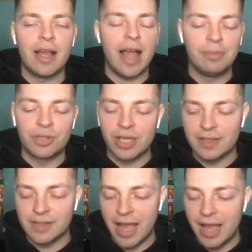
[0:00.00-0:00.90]
I'm just gonna
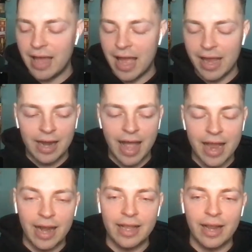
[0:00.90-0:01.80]
say it. I
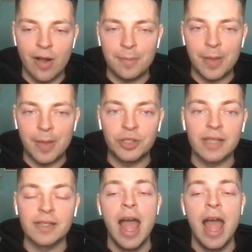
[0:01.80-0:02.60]
gotta get it off my chest.